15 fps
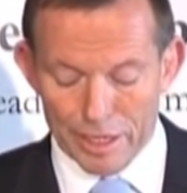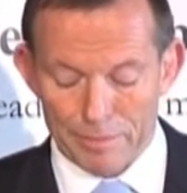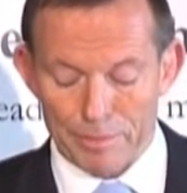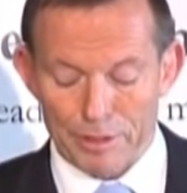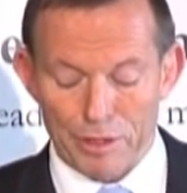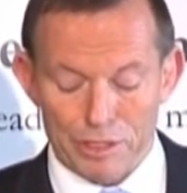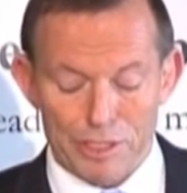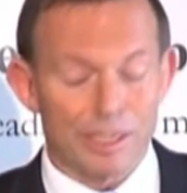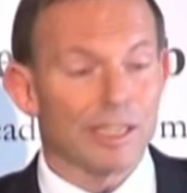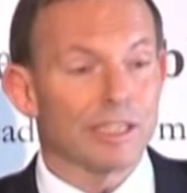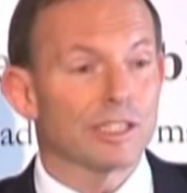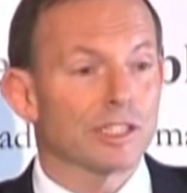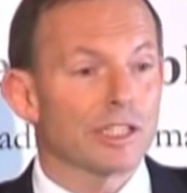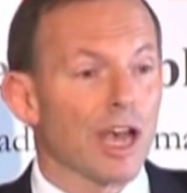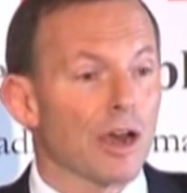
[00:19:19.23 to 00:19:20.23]
because it
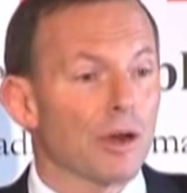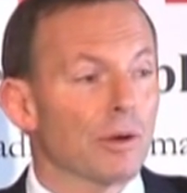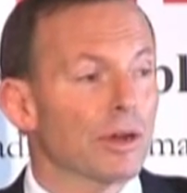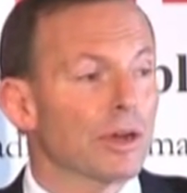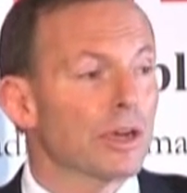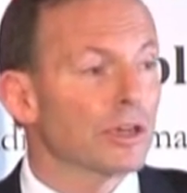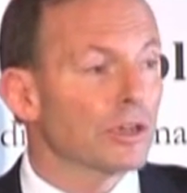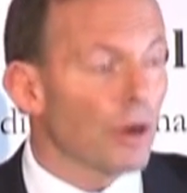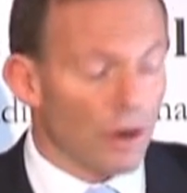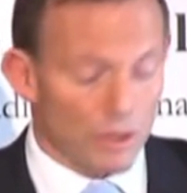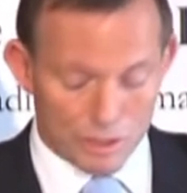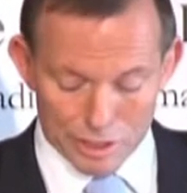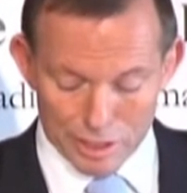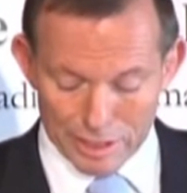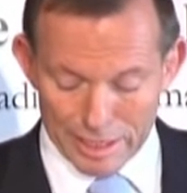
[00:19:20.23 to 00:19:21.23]
is so
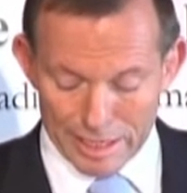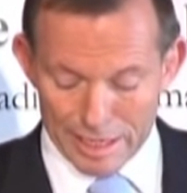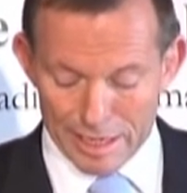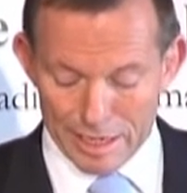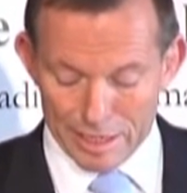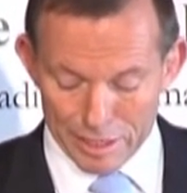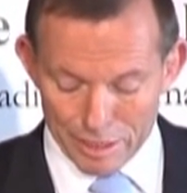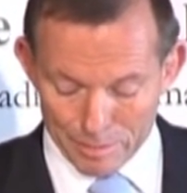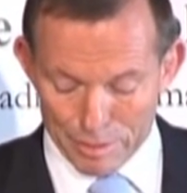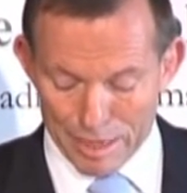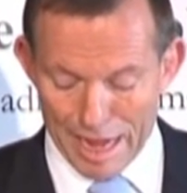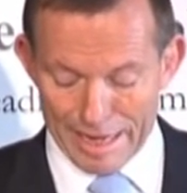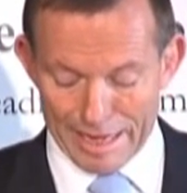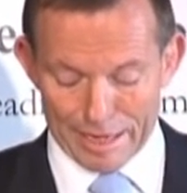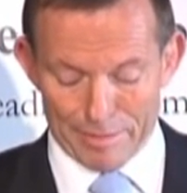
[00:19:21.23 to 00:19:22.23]
constantly
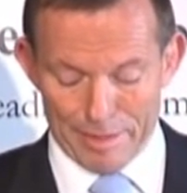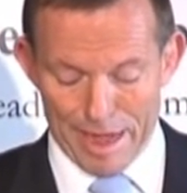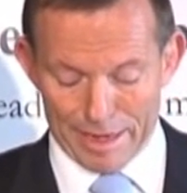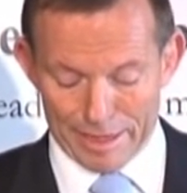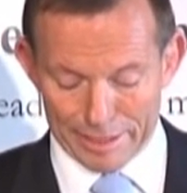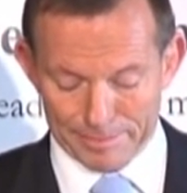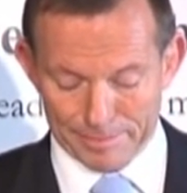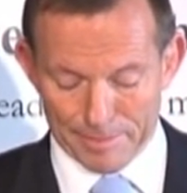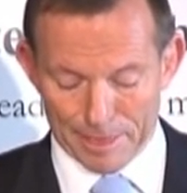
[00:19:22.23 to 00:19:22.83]
complaining about it.